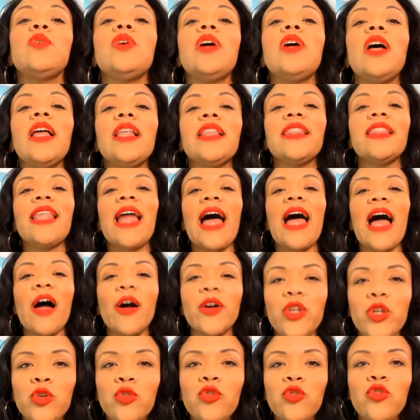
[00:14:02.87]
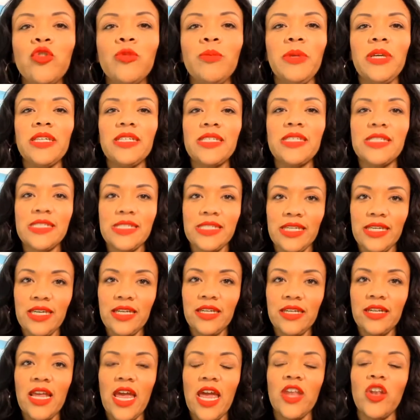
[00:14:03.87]
will allow you to be
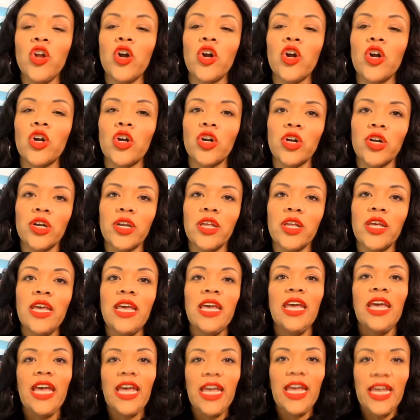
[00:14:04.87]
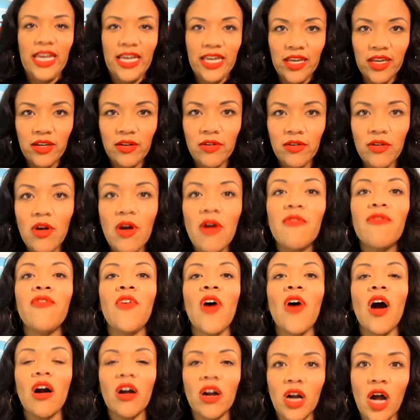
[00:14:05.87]
seen and heard in
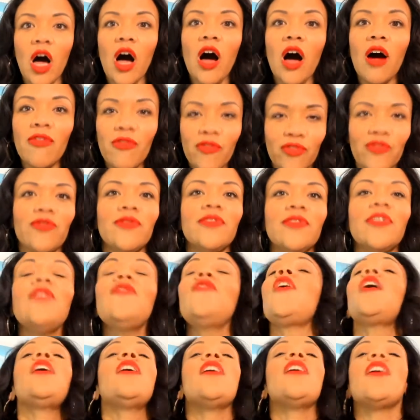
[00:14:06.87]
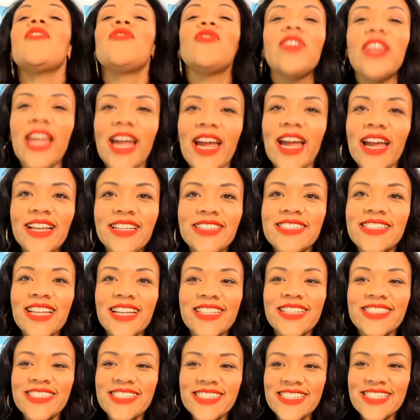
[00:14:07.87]
far off lands.
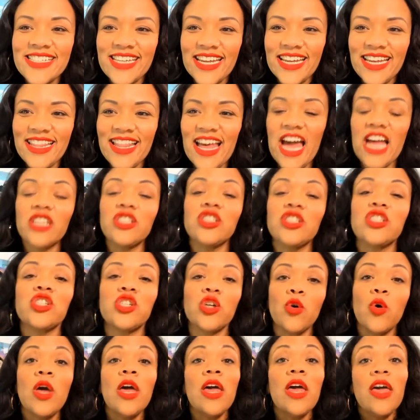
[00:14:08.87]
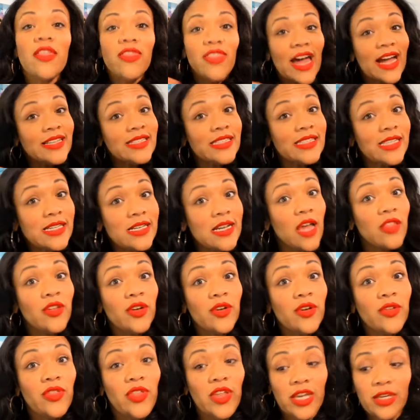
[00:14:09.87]
Let's just say that. So that's
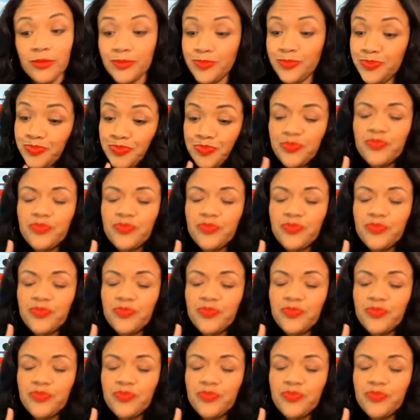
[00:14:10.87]
another thing,